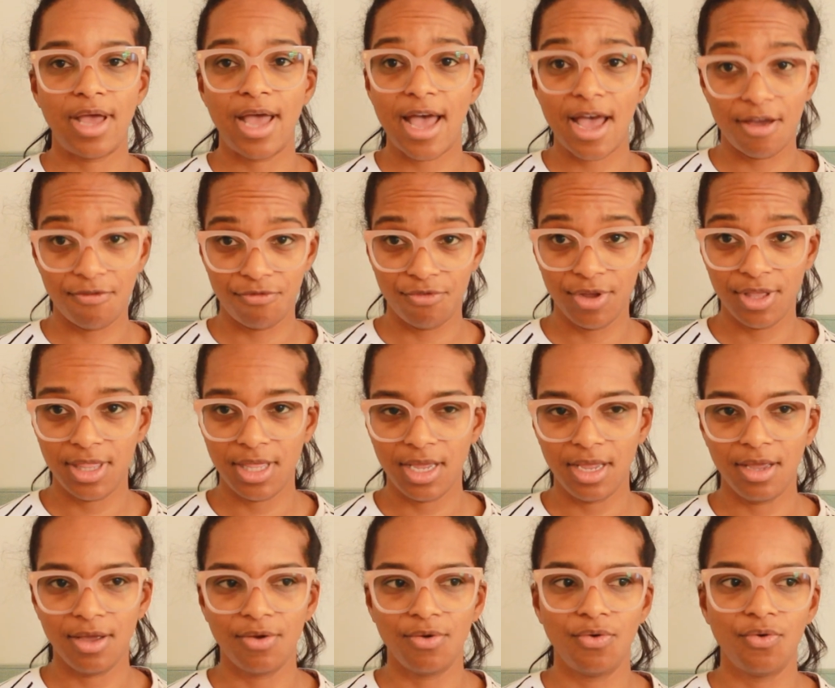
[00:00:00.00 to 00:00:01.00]

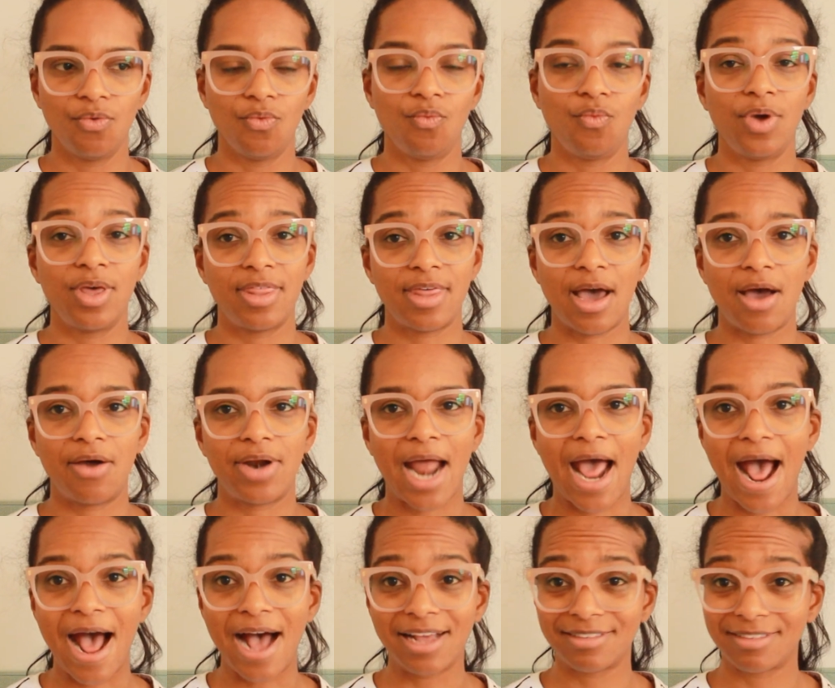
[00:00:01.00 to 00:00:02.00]
everything without
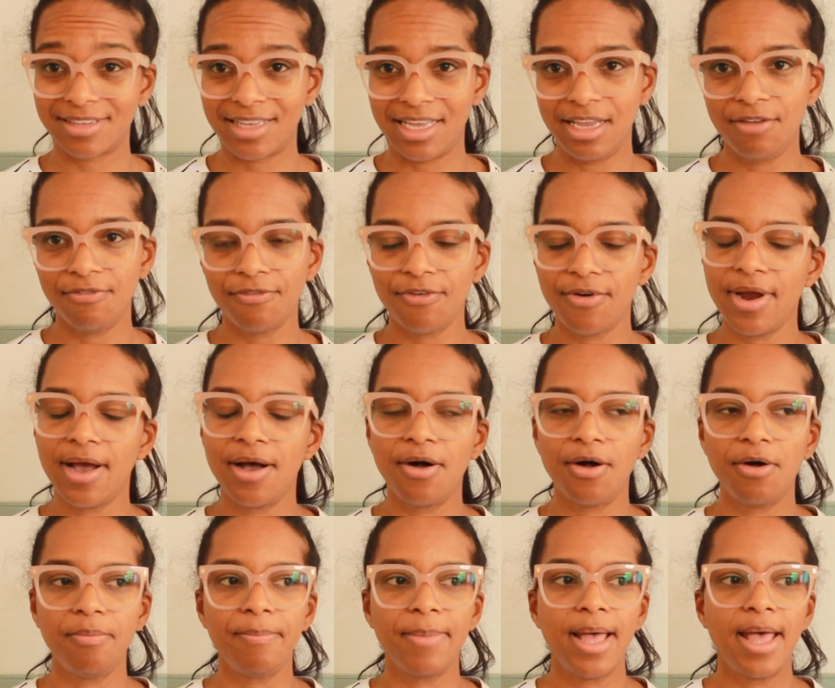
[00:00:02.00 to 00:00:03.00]
asking for
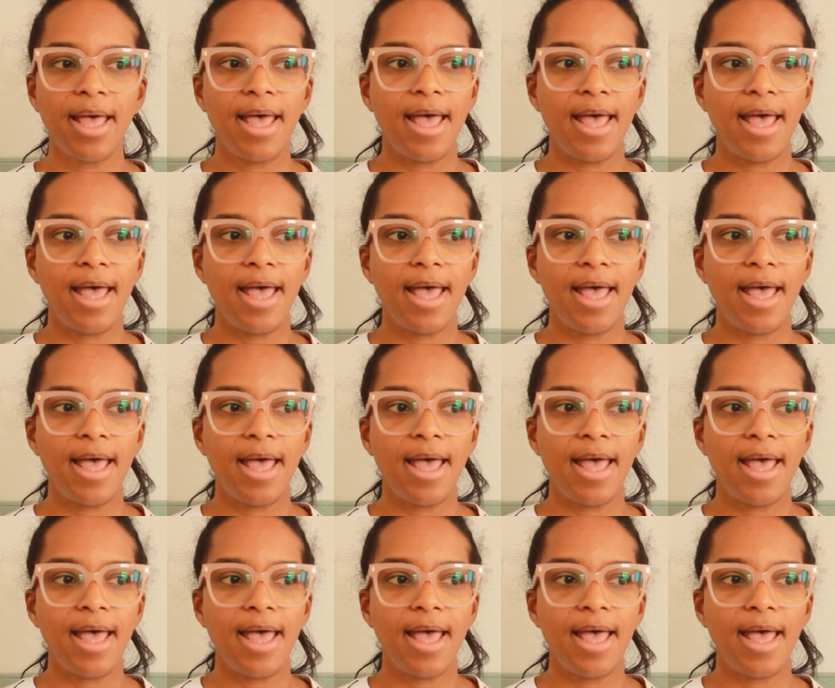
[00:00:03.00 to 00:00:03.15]
help,